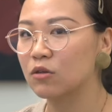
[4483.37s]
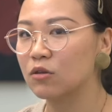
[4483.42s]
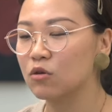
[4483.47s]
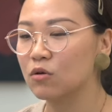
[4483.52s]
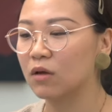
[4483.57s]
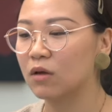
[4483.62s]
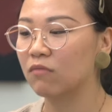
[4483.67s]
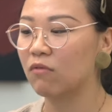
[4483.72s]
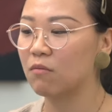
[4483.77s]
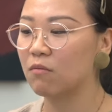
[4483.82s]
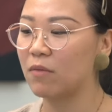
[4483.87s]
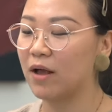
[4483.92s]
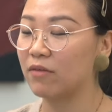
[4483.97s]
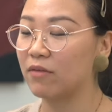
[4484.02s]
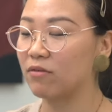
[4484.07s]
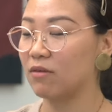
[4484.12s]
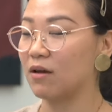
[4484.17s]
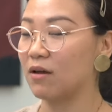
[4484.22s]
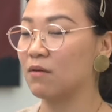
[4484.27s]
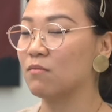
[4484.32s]
you can
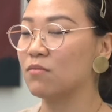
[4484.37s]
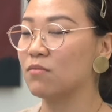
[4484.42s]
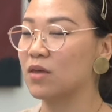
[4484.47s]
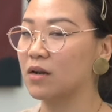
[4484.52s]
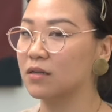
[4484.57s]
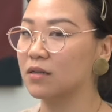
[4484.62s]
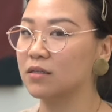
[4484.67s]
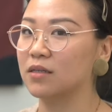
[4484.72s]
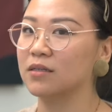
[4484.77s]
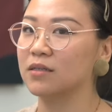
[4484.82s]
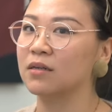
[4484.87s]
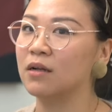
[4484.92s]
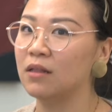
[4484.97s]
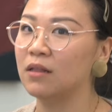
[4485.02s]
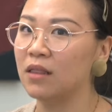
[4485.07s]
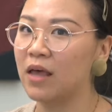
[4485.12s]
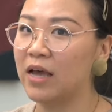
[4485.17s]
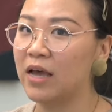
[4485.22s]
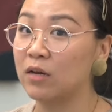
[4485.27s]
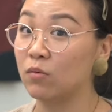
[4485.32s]
remind them that it doesn't
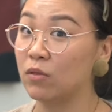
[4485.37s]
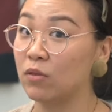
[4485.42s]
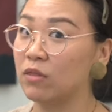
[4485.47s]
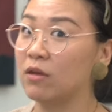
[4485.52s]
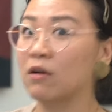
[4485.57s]
align with